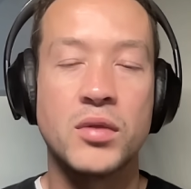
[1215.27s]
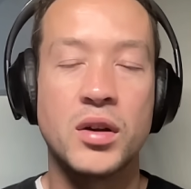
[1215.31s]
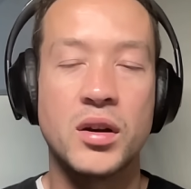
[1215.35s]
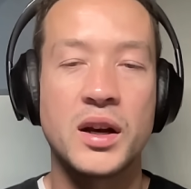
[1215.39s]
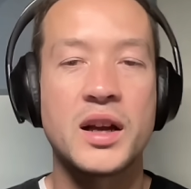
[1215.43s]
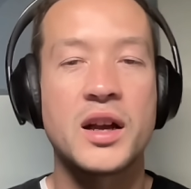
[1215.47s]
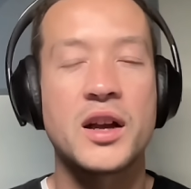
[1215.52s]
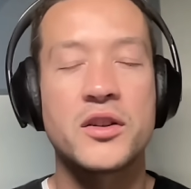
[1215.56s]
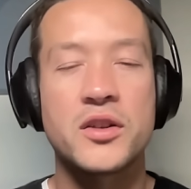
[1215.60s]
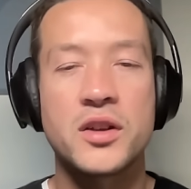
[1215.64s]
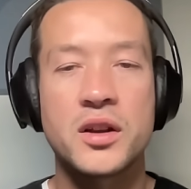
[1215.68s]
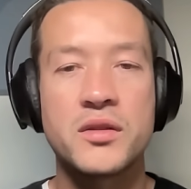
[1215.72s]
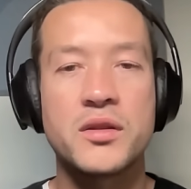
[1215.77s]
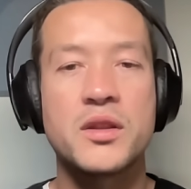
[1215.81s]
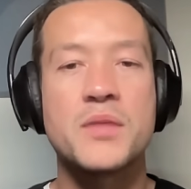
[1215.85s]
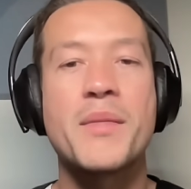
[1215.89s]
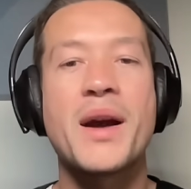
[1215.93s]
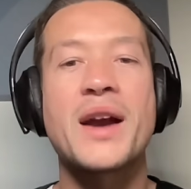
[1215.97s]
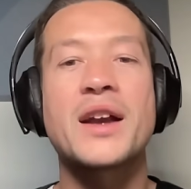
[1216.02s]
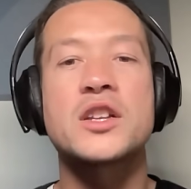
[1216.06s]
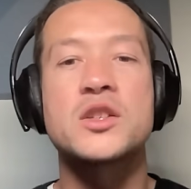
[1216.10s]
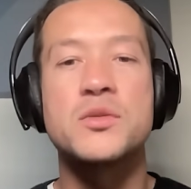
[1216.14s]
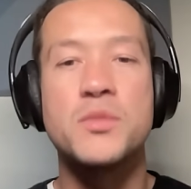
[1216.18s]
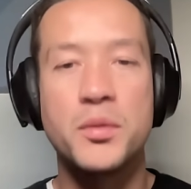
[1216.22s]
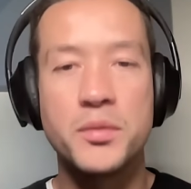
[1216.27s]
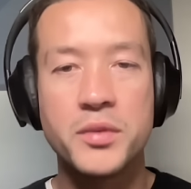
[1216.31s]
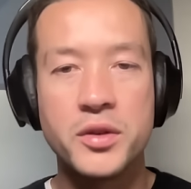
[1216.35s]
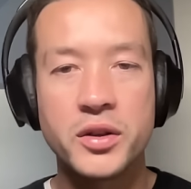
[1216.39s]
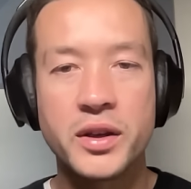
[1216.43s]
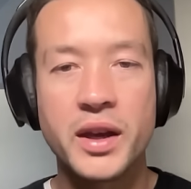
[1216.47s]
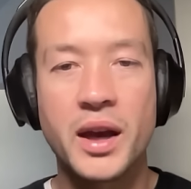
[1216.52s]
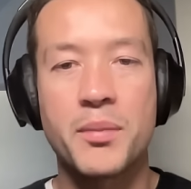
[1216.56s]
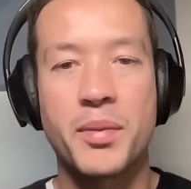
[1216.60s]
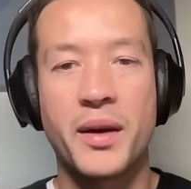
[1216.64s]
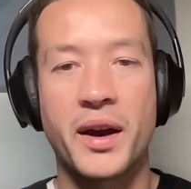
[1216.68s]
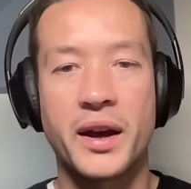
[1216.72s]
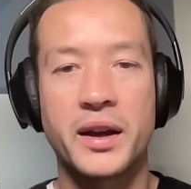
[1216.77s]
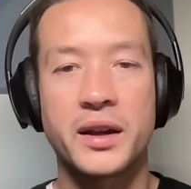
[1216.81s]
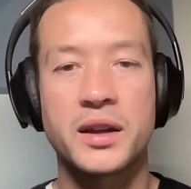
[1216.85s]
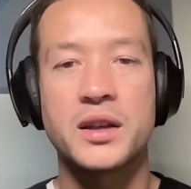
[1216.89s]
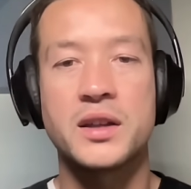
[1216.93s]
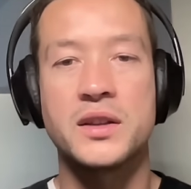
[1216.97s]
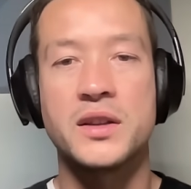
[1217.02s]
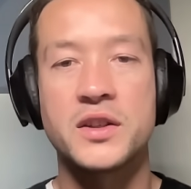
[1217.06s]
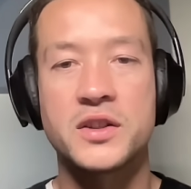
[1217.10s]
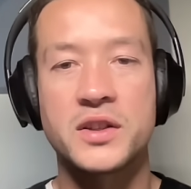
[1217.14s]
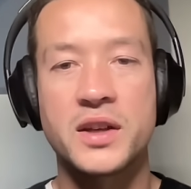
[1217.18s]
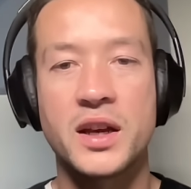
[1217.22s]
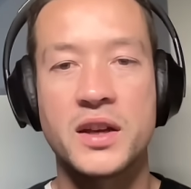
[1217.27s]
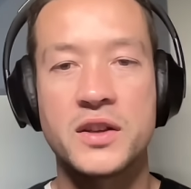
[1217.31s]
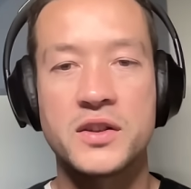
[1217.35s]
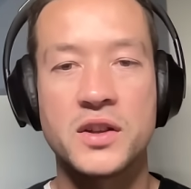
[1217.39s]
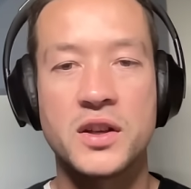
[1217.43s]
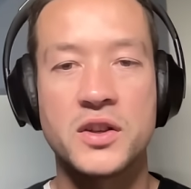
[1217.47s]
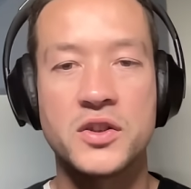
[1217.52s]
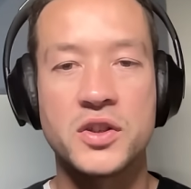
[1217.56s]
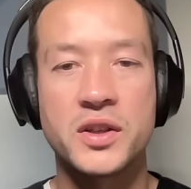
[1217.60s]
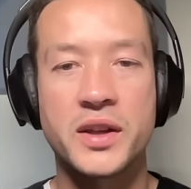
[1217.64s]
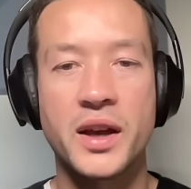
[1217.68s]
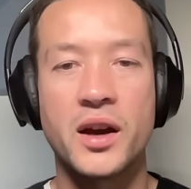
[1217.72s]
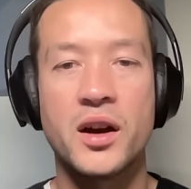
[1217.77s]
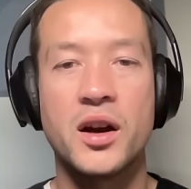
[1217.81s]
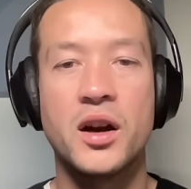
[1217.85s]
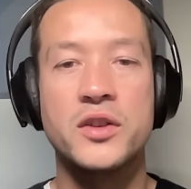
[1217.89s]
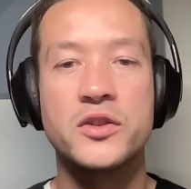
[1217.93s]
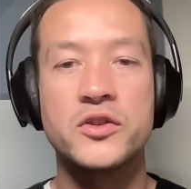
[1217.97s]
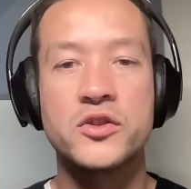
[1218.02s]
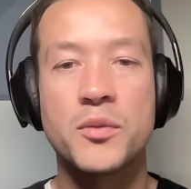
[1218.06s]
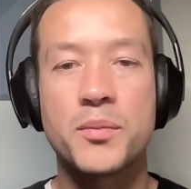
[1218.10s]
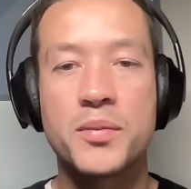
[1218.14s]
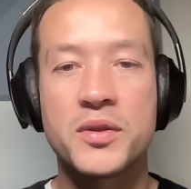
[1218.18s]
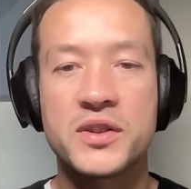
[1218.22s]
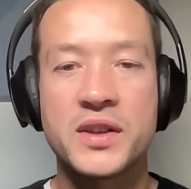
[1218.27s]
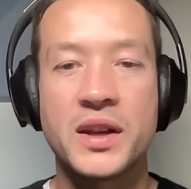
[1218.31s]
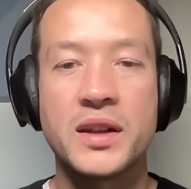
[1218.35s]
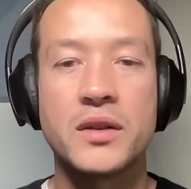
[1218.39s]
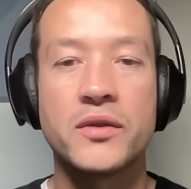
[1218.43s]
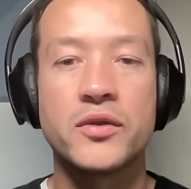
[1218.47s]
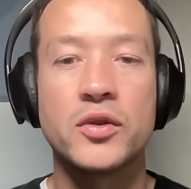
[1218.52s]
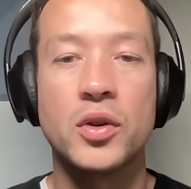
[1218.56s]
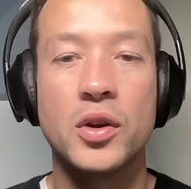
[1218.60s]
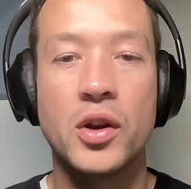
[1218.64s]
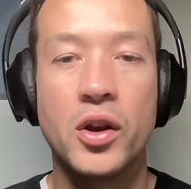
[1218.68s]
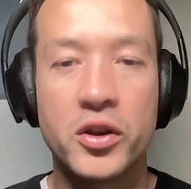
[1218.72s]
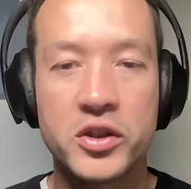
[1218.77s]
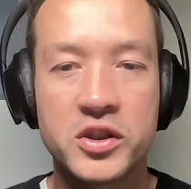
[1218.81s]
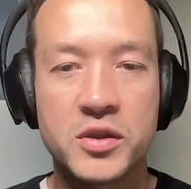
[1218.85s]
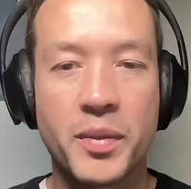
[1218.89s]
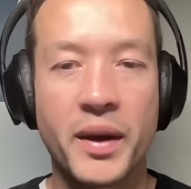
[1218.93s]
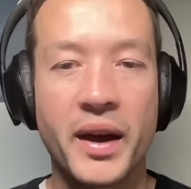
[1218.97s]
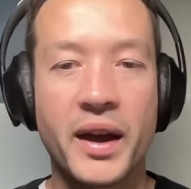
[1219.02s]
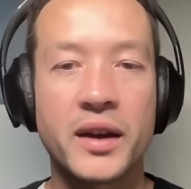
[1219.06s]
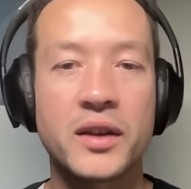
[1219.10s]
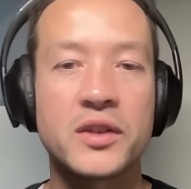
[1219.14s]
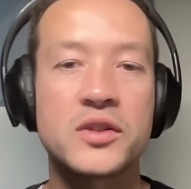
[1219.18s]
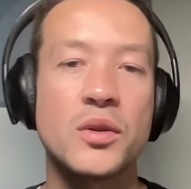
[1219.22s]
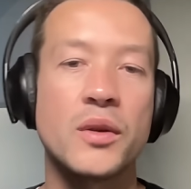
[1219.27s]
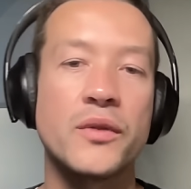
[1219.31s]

Well, the maximum you get back in this case is you get 100% of your loss back.